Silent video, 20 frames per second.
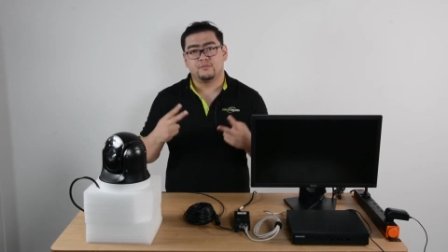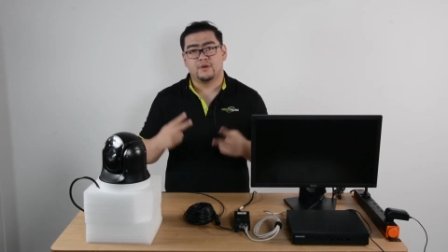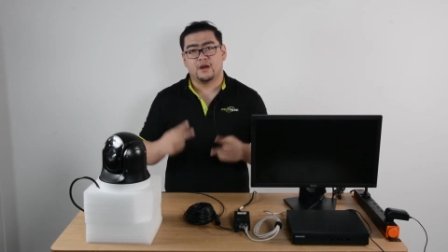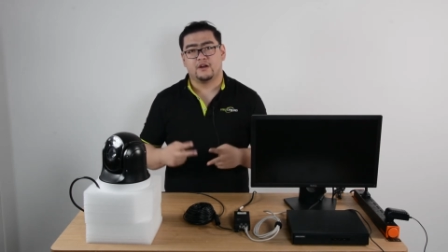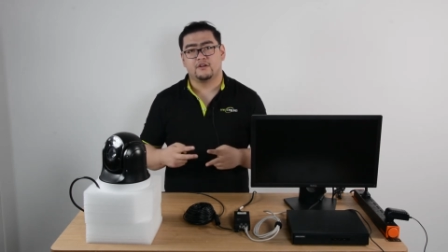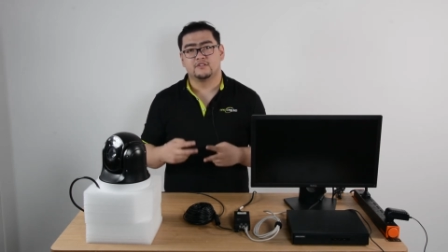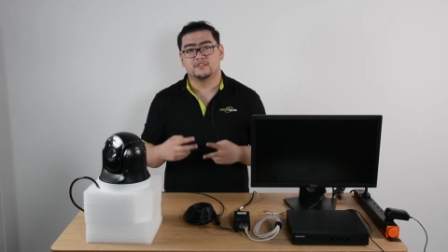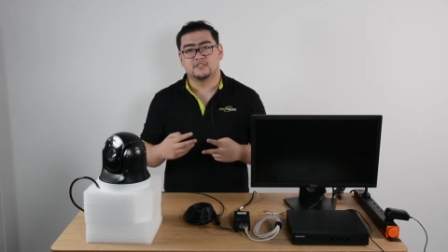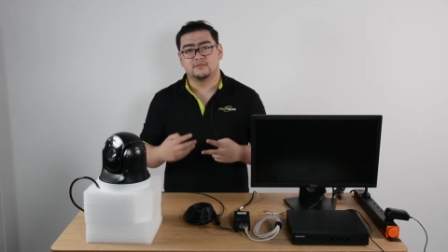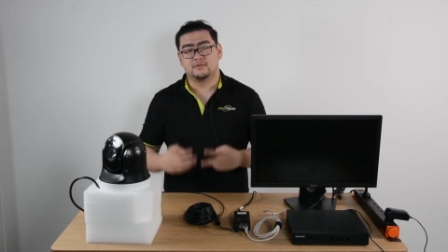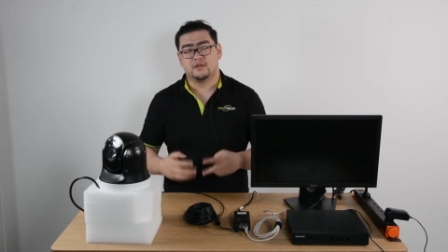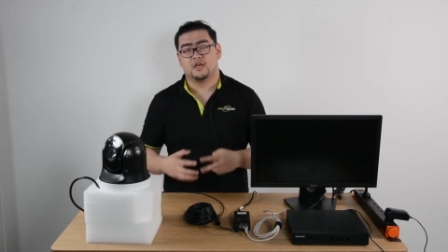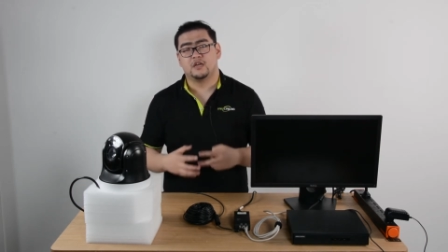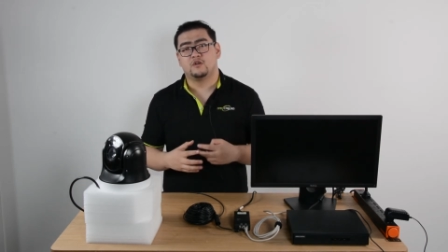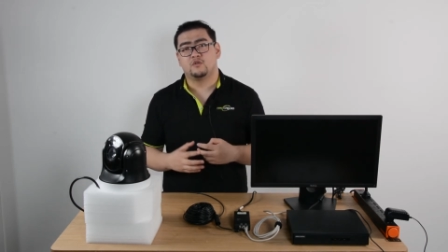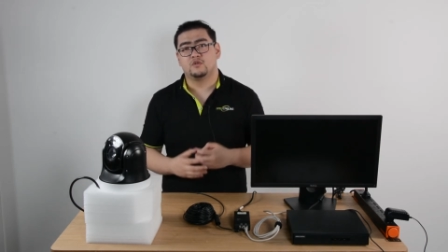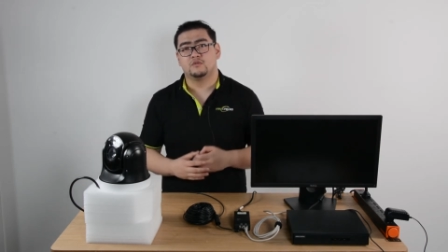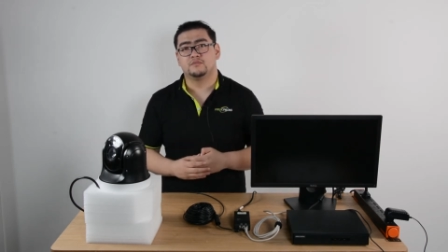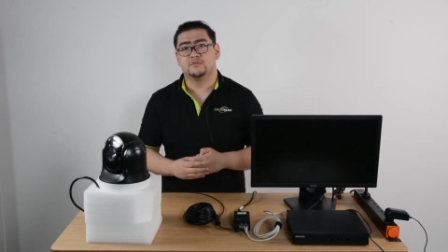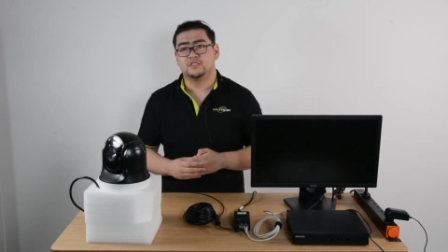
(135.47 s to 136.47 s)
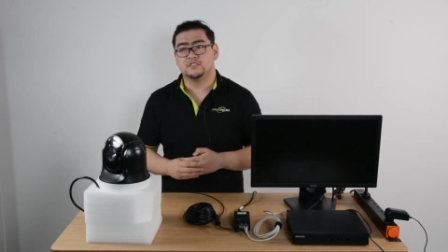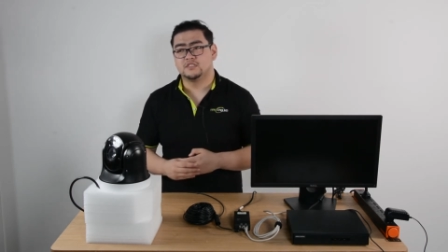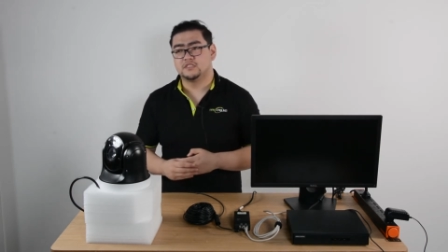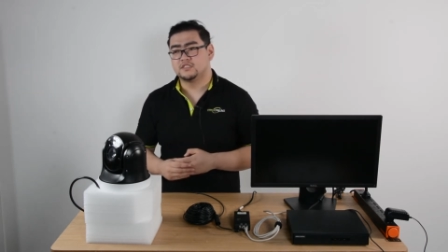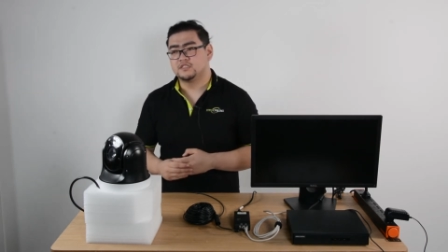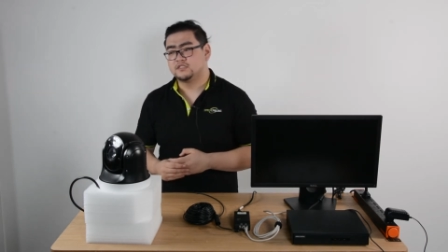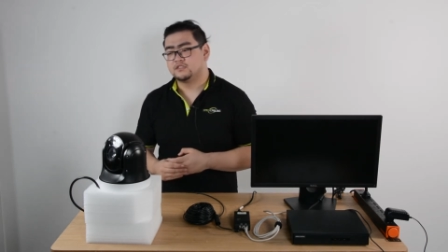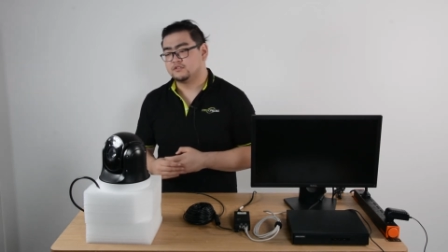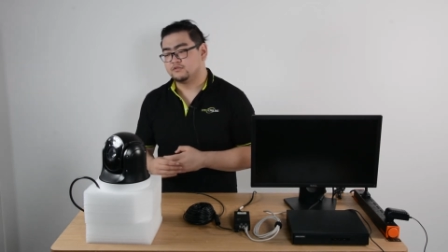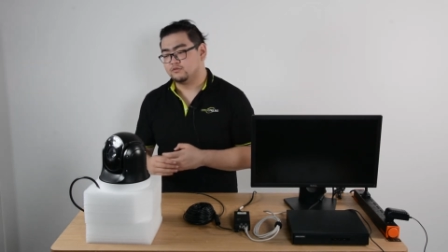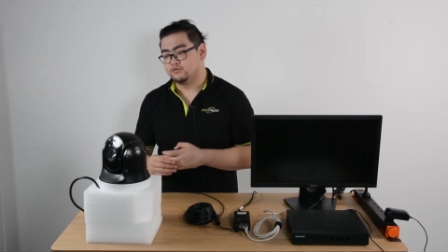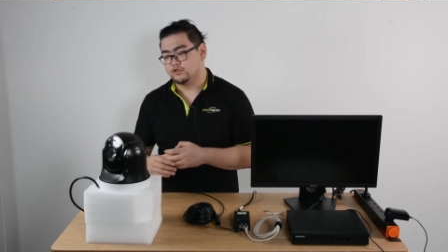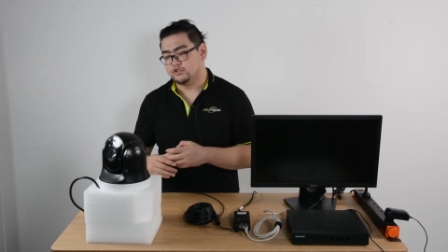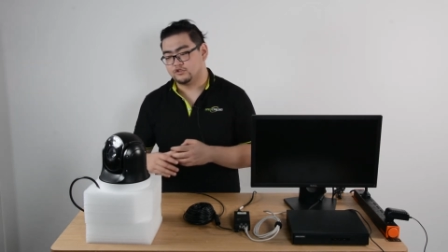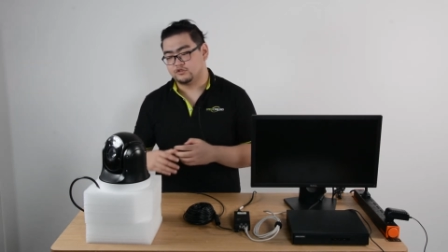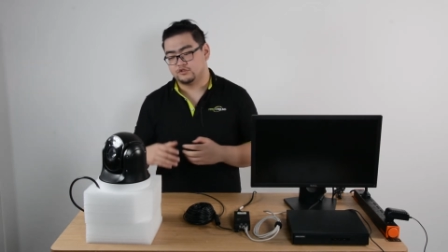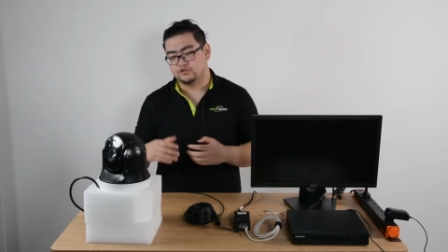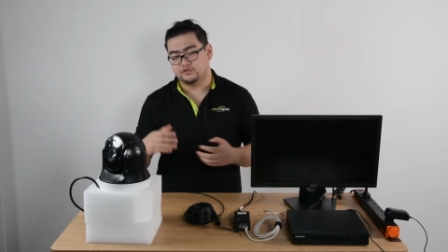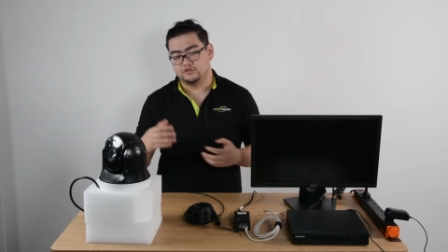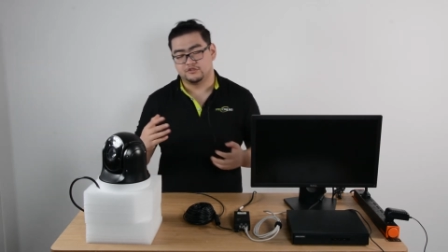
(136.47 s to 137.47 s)
power supply equipments
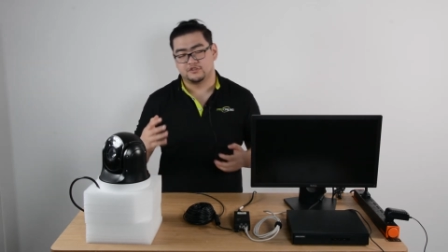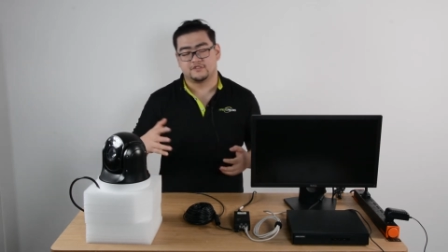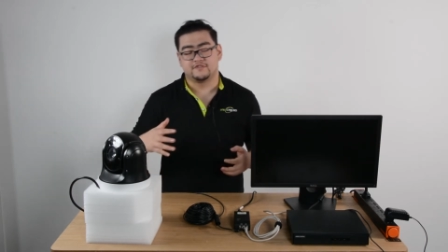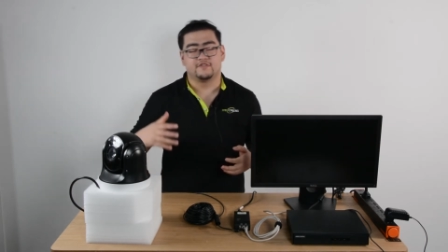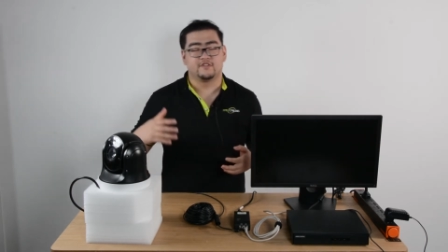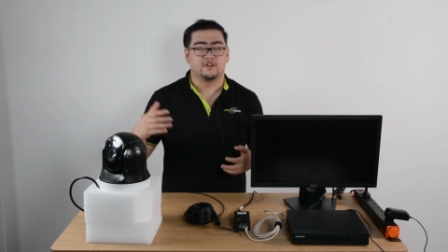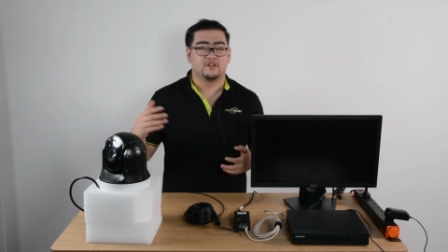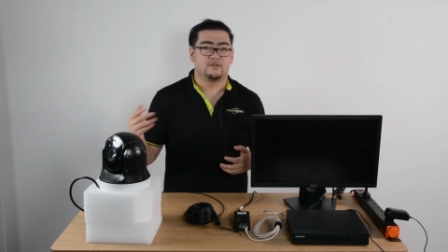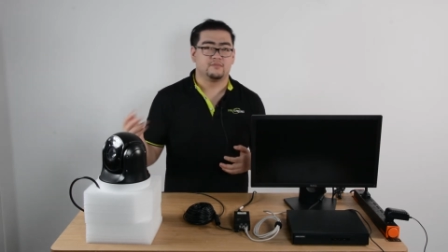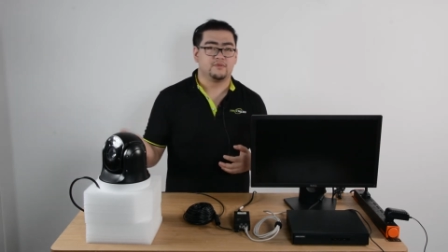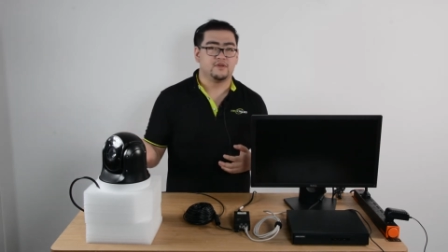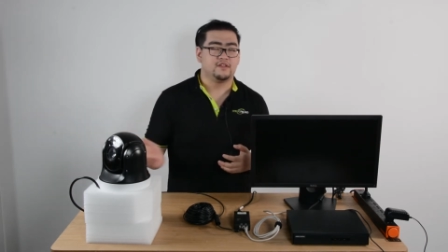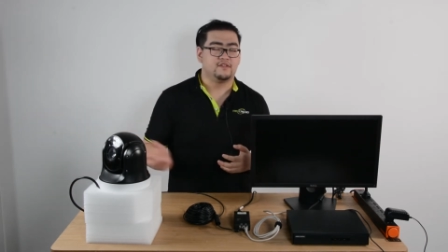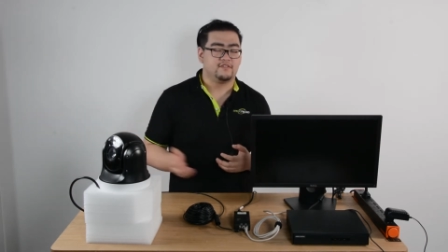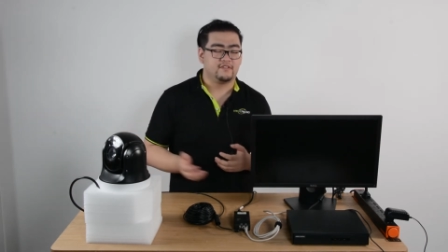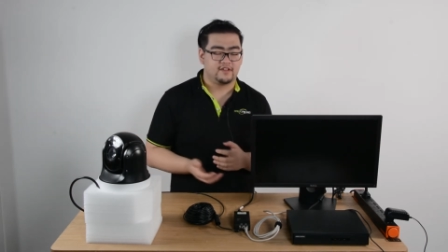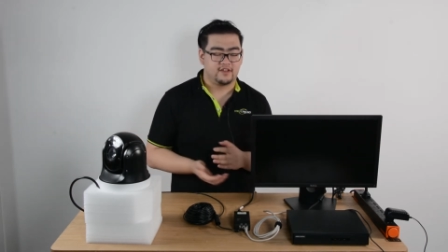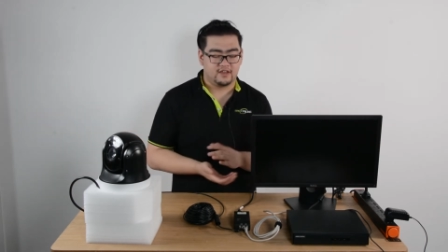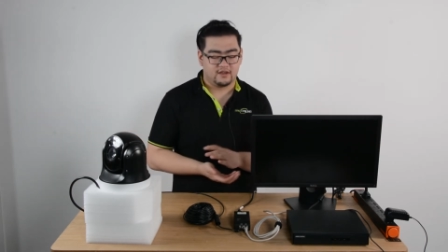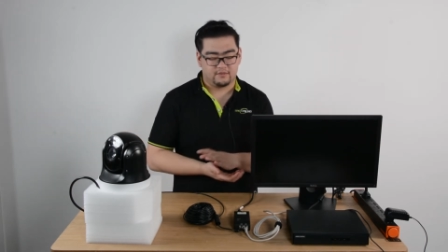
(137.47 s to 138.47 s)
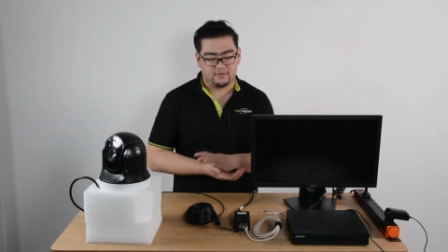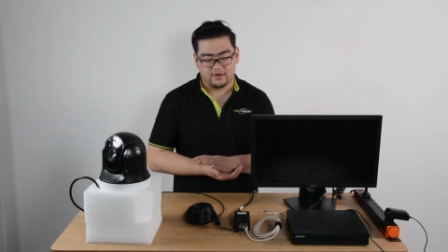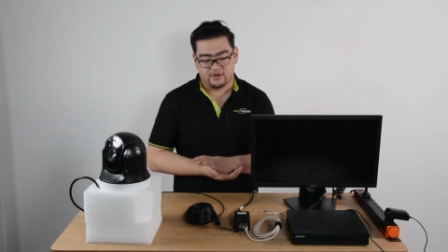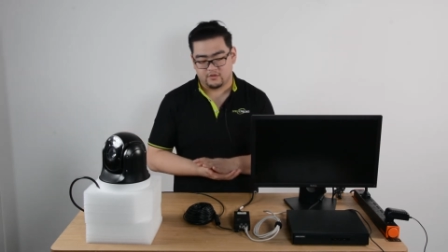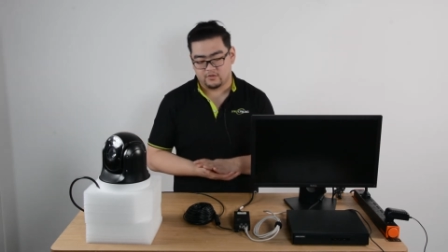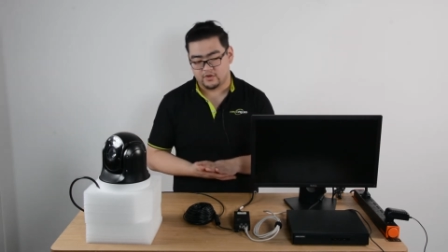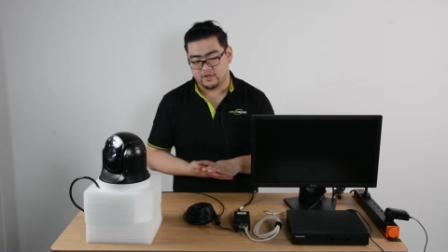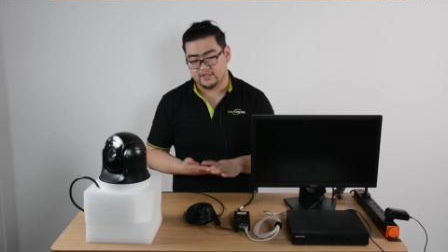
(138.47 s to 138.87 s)
which used for the PTZ camera.